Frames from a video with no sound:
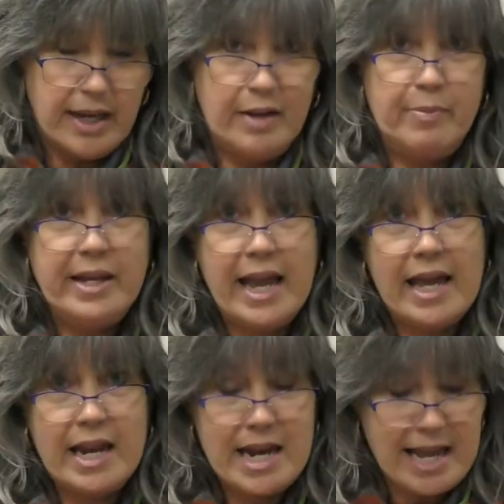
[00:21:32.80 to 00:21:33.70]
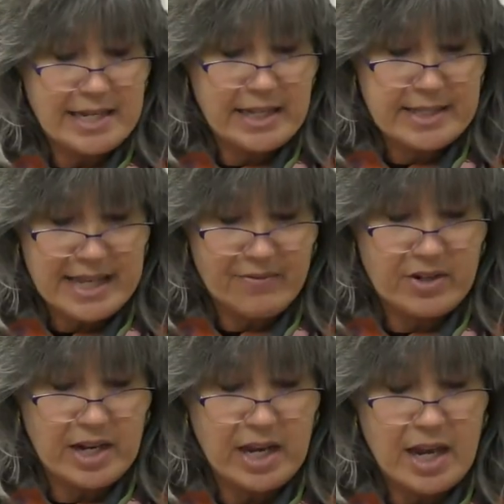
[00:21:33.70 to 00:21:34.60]
It began in
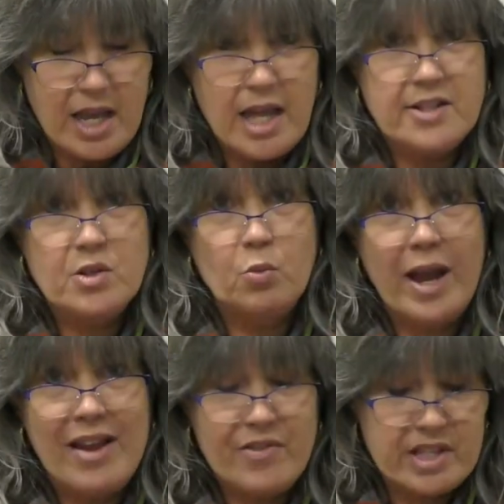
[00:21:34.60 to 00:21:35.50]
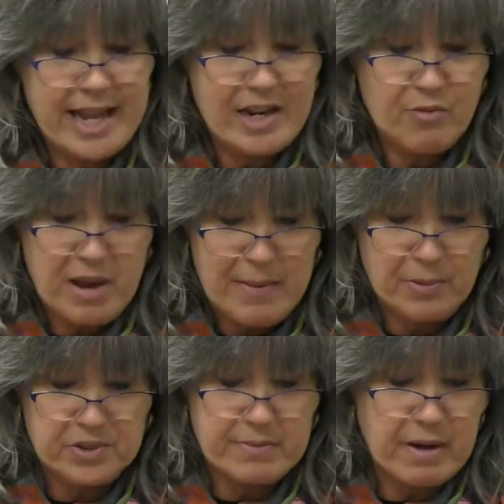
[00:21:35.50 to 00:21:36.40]
1970, and it's a way for the Native
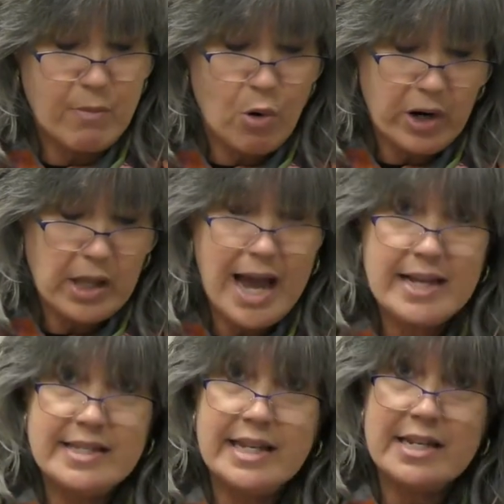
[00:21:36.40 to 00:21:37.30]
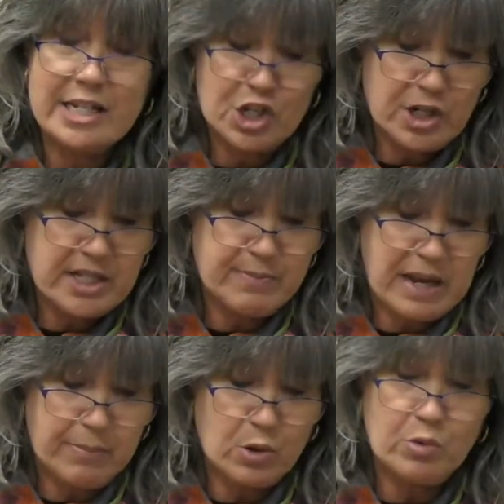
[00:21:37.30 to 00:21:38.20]
people to memorialize the indigenous
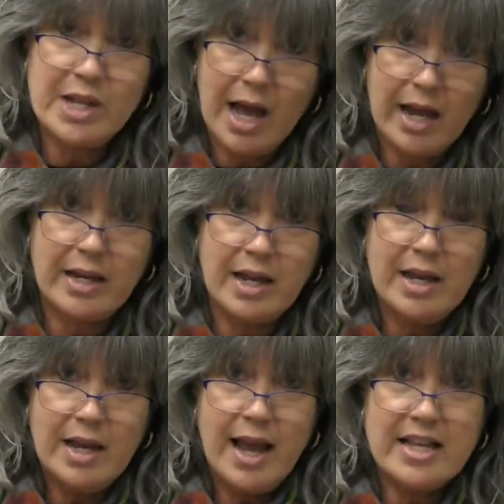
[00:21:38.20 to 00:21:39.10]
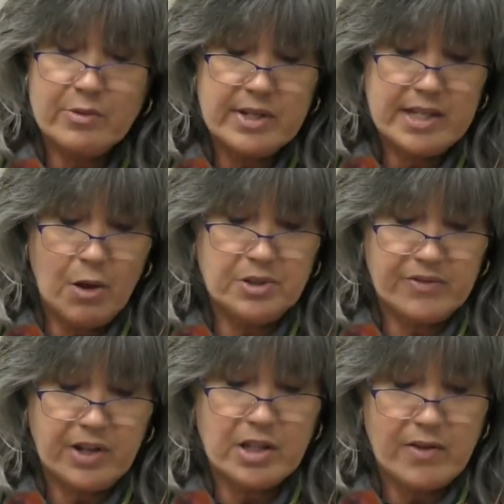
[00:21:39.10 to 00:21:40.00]
people who died as a result
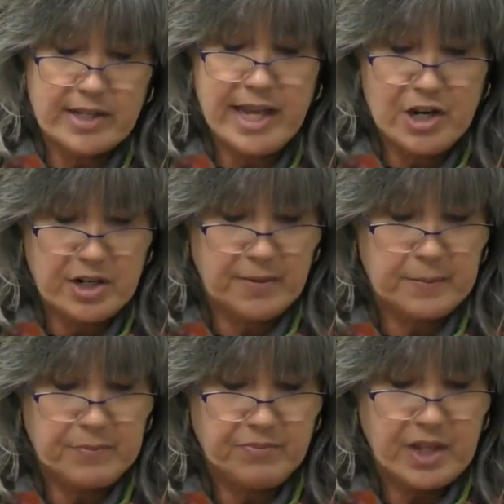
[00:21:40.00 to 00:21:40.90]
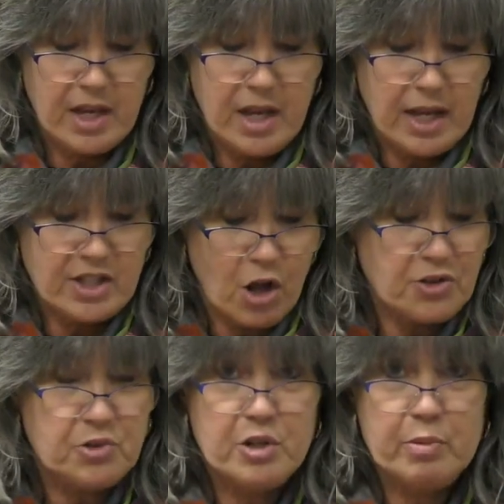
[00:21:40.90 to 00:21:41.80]
of colonization. It's
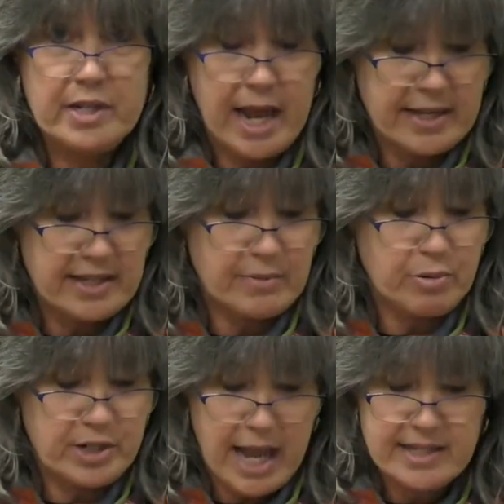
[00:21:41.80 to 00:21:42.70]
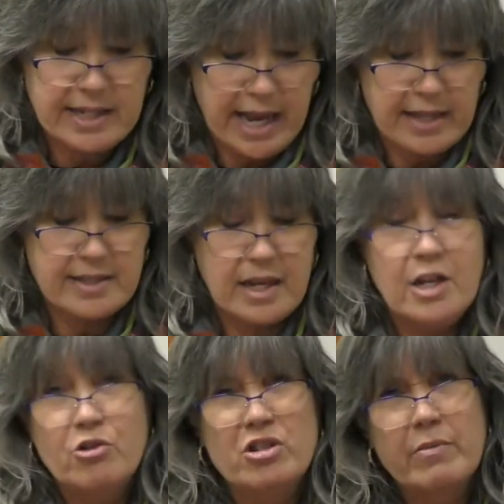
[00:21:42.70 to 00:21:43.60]
also to protest against
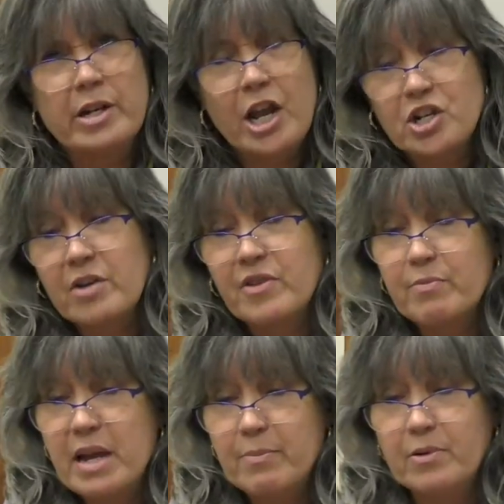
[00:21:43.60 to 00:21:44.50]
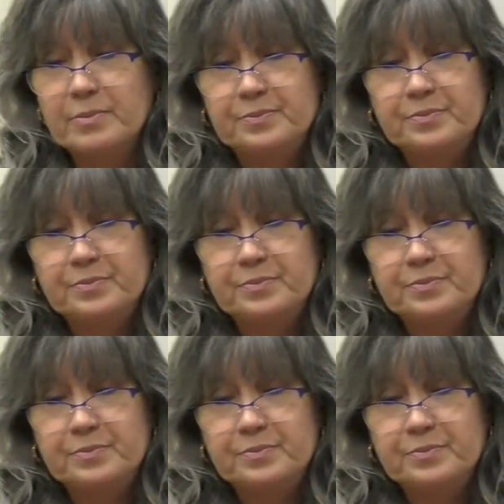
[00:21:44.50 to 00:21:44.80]
discrimination of their people.